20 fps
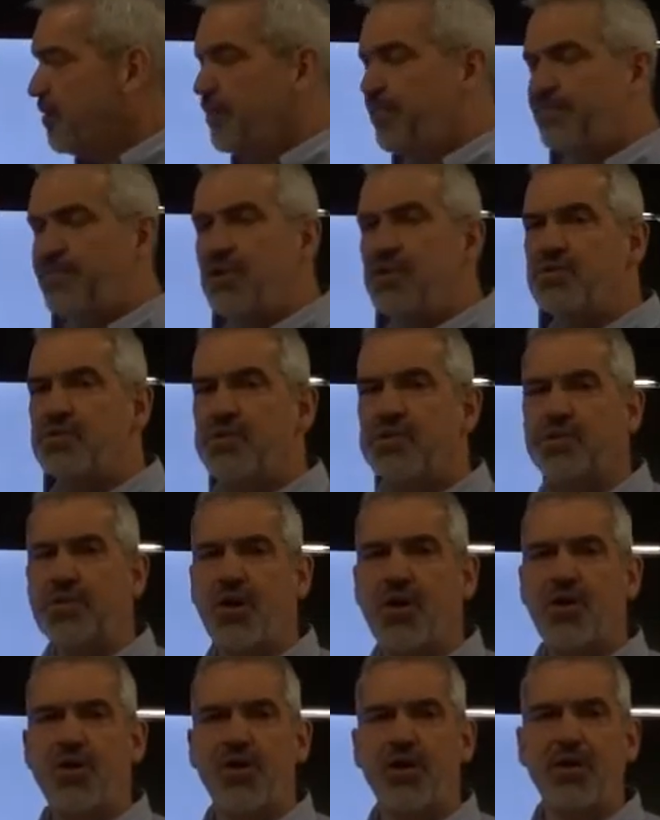Fuses
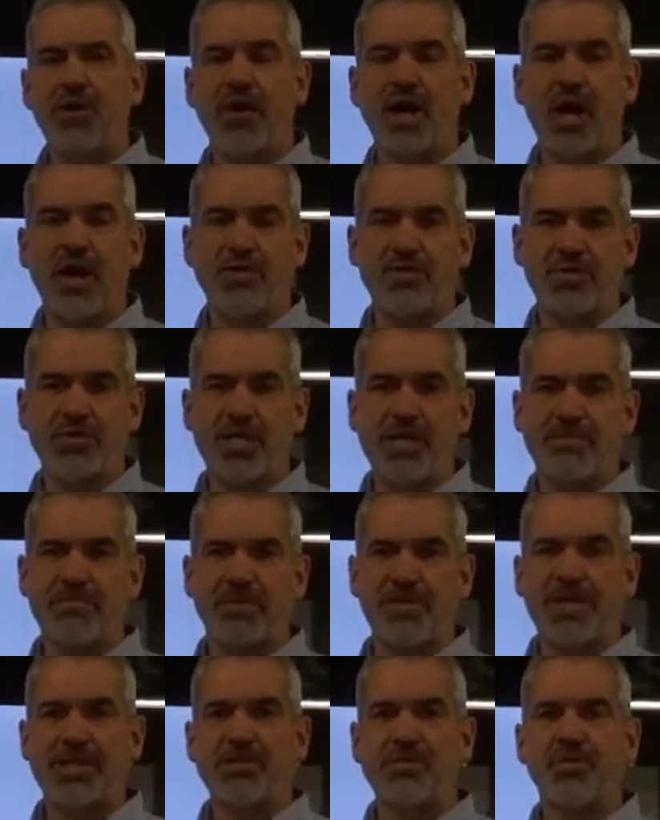are non-resettable. That's